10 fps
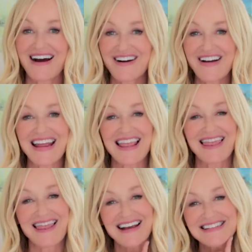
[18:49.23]
All right,
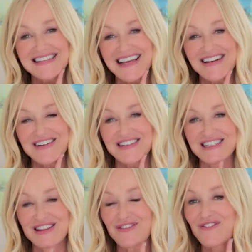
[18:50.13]
let's get on
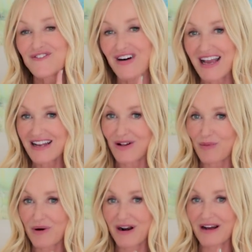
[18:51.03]
to the final
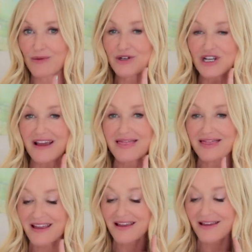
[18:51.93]
product, which I
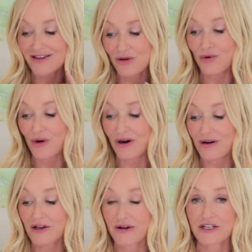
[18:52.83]
think you
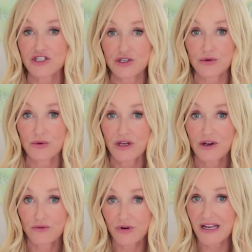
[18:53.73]
are going to
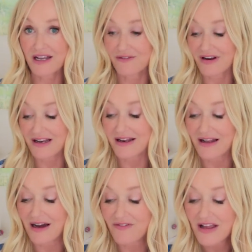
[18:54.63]
really, really
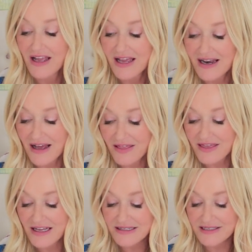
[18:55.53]
love. Now,
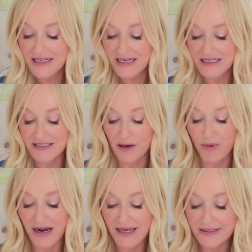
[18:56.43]
this is a
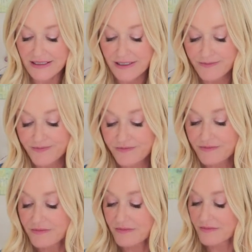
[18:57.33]
brand.
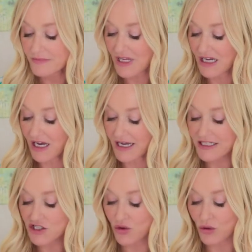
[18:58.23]
Uh, it
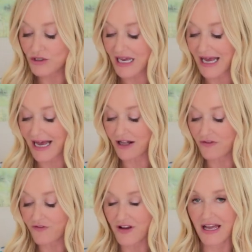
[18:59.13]
is called
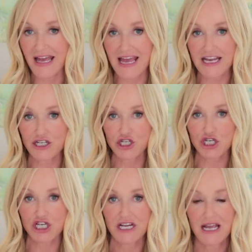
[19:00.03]
Alpha
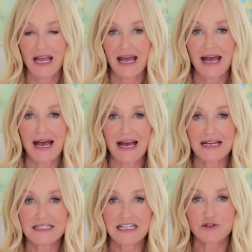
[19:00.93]
H,
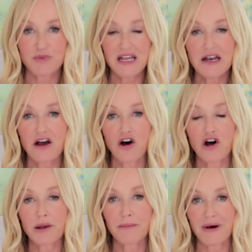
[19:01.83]
and it's been
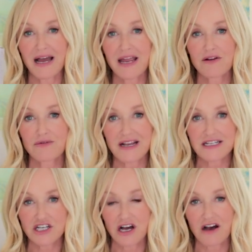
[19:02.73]
on my
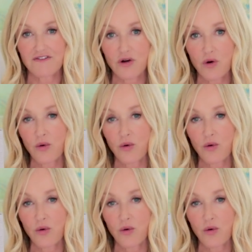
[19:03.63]
radar for